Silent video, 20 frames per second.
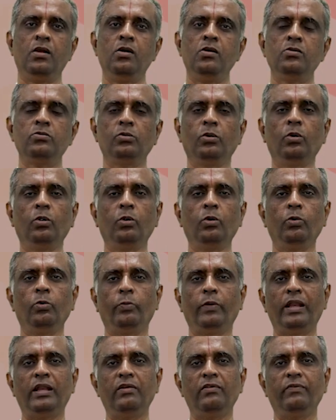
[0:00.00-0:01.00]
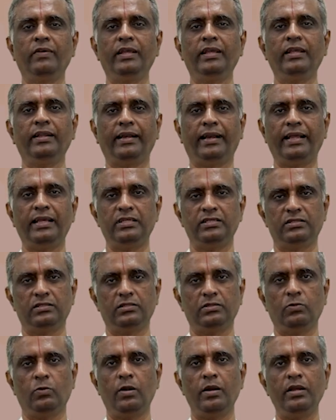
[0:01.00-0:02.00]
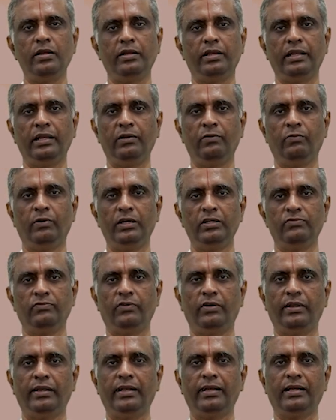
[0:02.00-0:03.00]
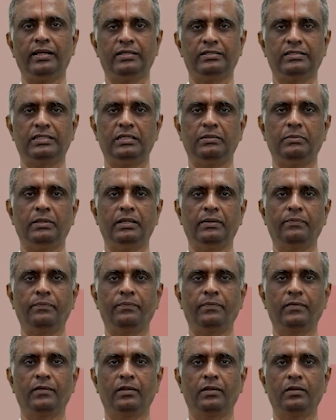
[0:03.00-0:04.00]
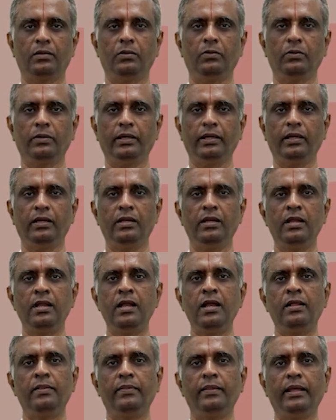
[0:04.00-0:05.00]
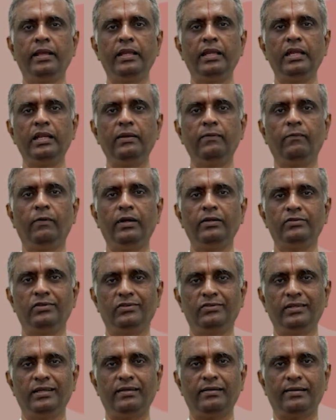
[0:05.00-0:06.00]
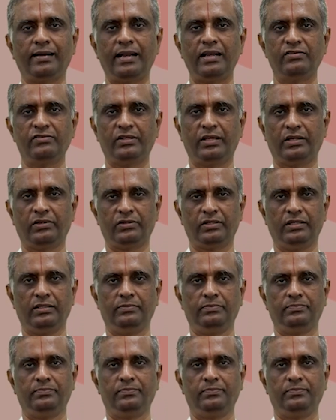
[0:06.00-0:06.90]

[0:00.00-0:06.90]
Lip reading: So when we raise one invoice for a customer, okay, the invoice is a transaction.